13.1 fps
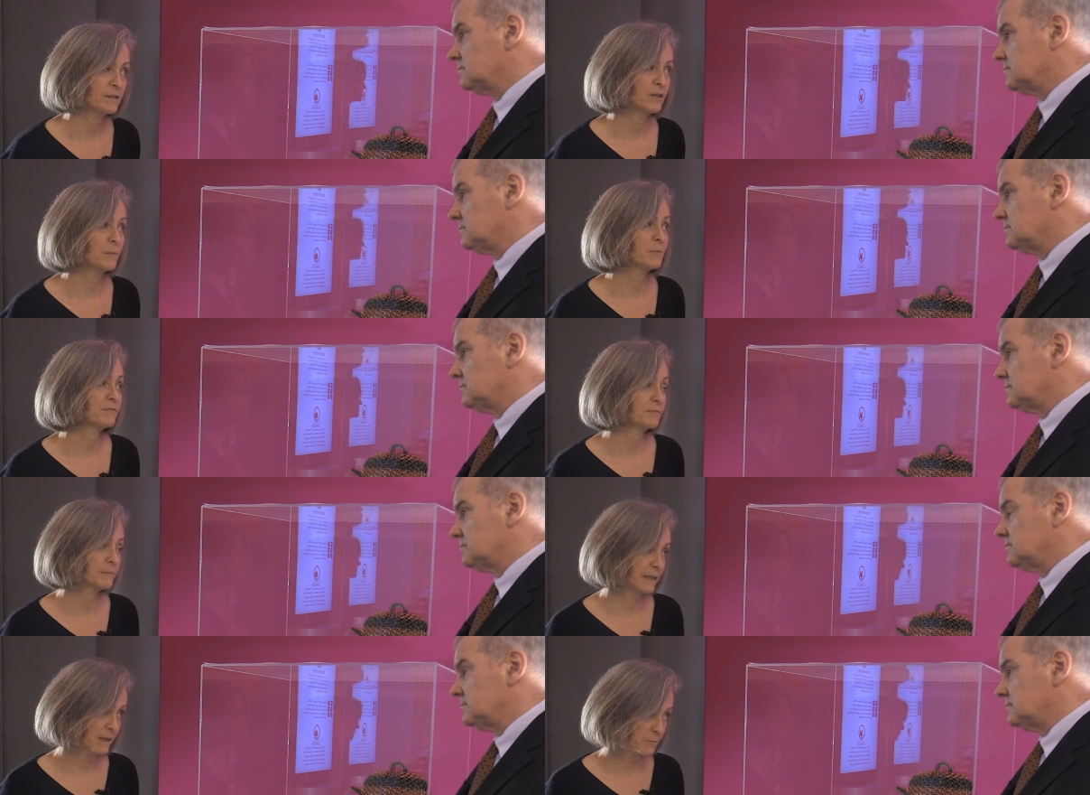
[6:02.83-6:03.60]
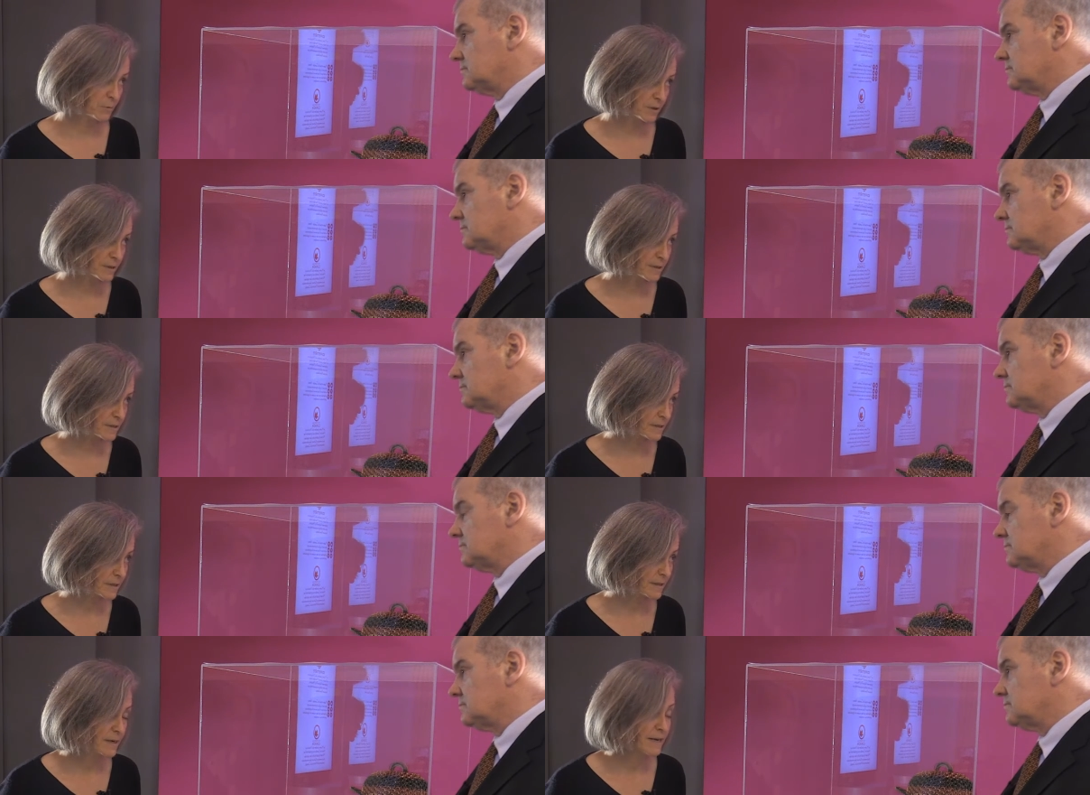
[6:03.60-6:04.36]
Speaker 1: stop it from getting
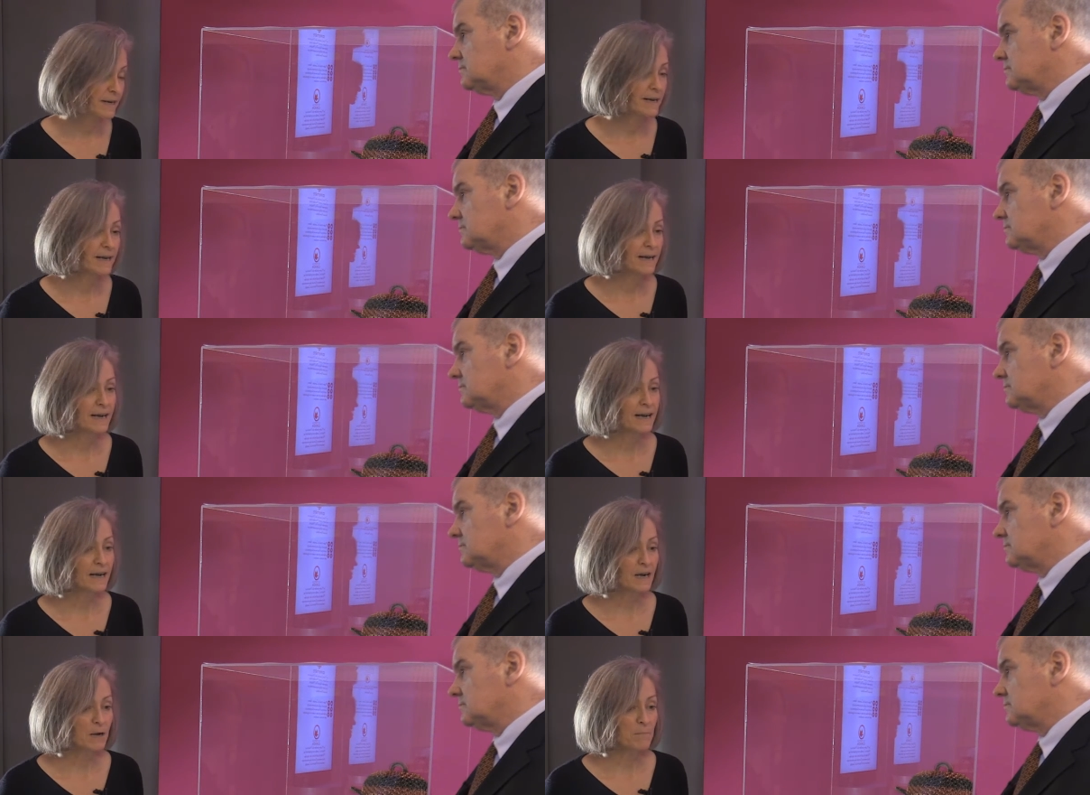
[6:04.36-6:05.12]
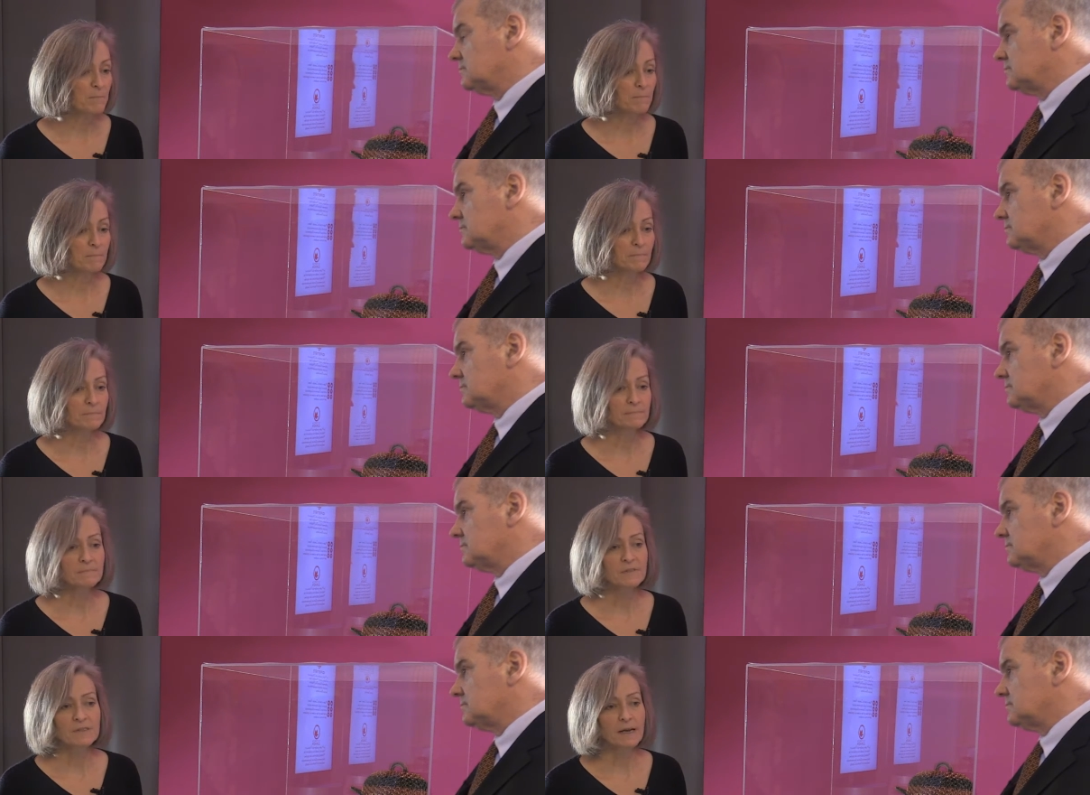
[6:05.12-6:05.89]
worse. Um,
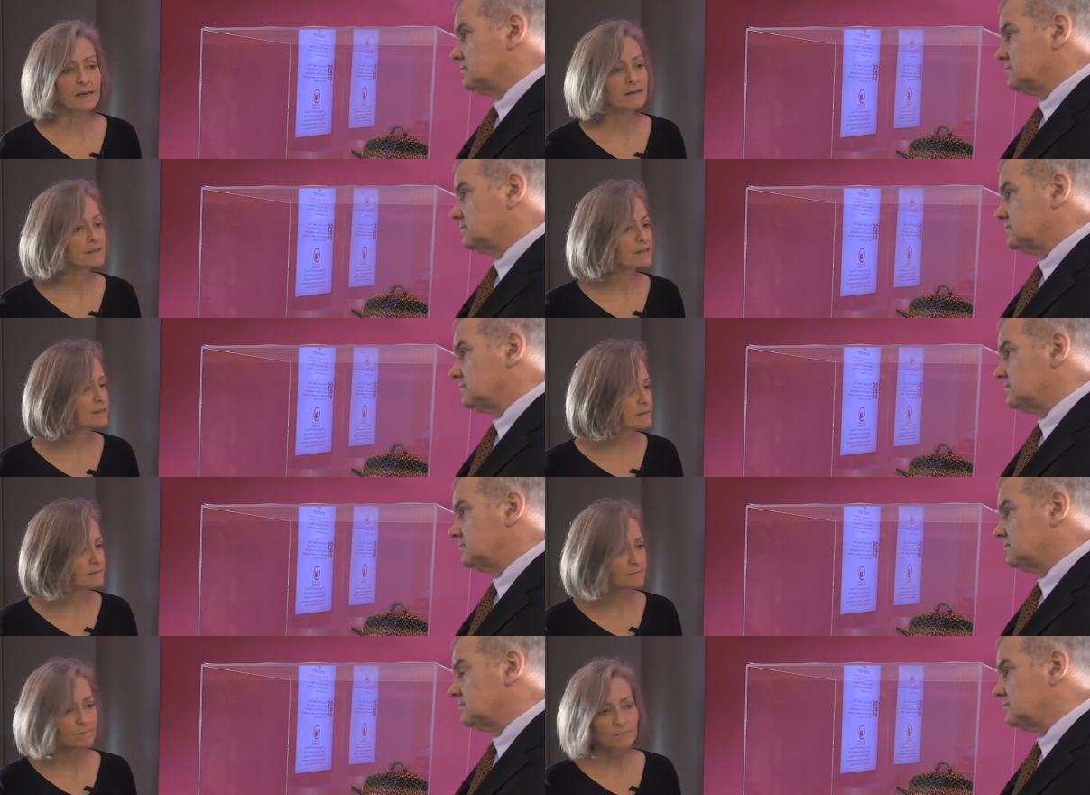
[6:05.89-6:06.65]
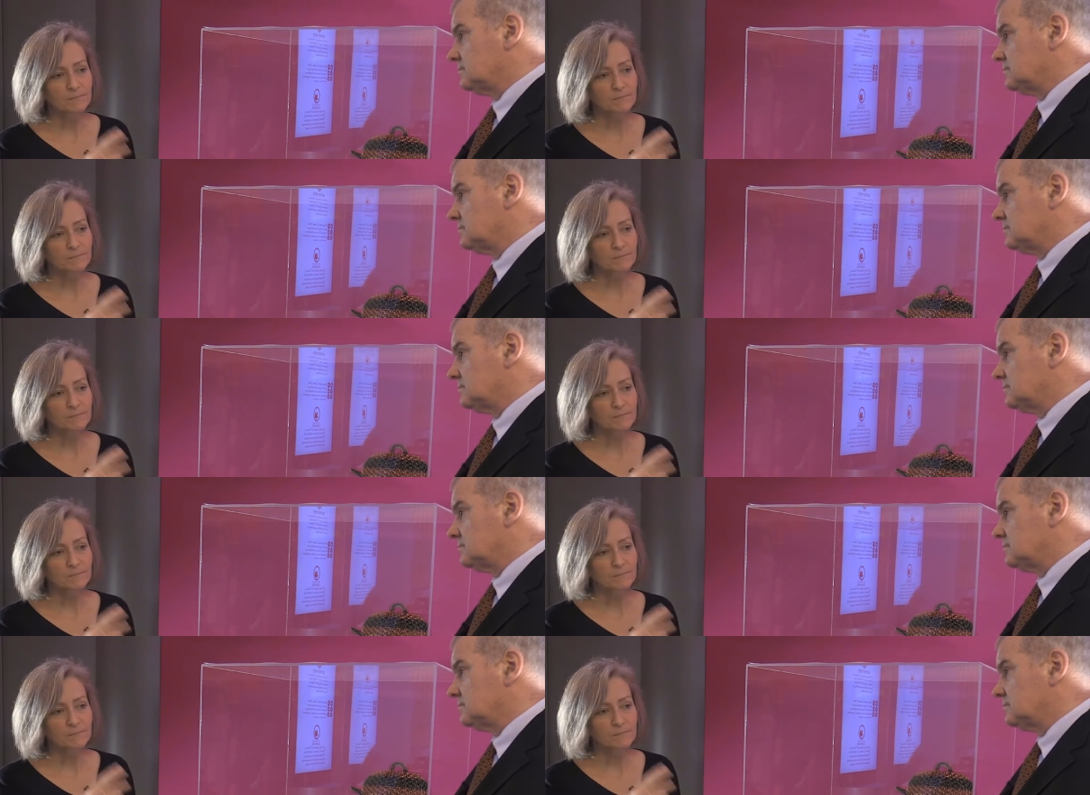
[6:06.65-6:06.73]
science,